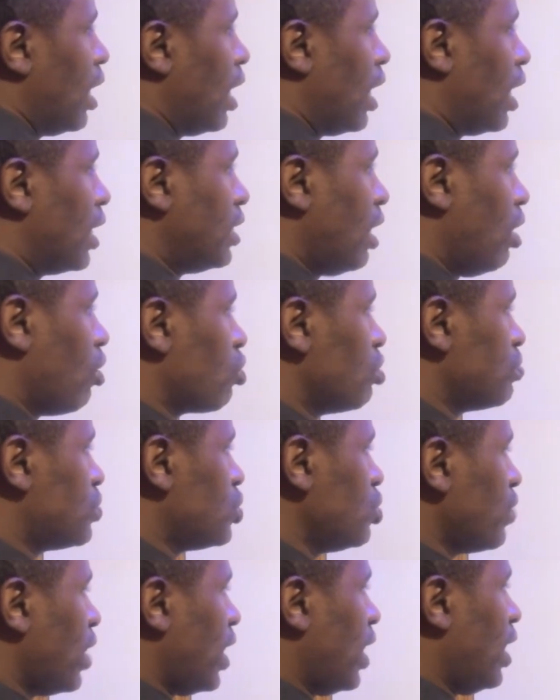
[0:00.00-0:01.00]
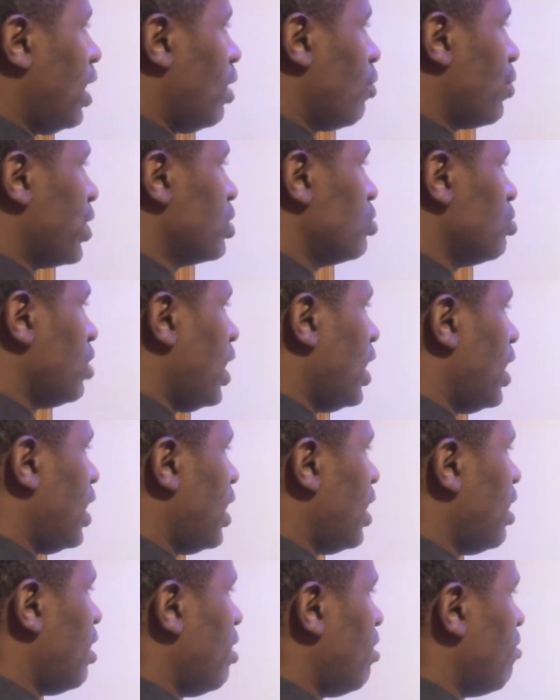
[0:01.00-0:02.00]
Now, group 2 there, we do
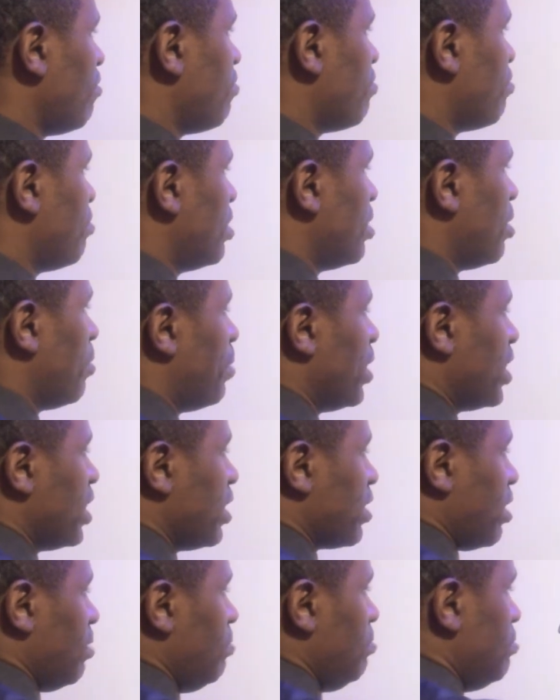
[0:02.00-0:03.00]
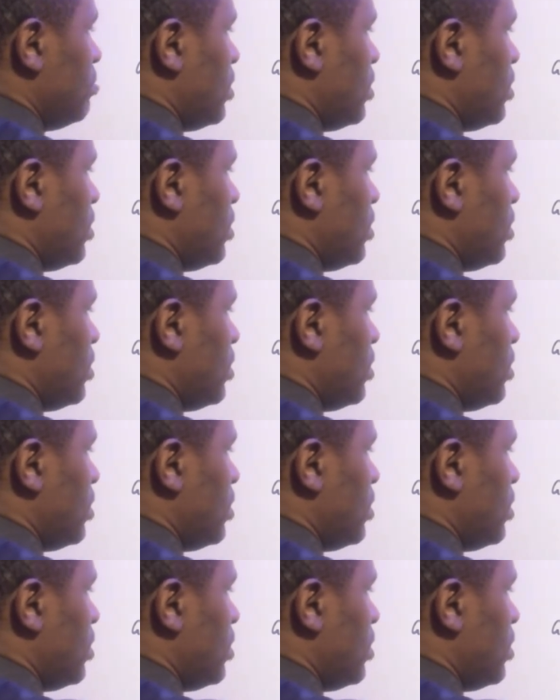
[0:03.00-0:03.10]
have beryllium.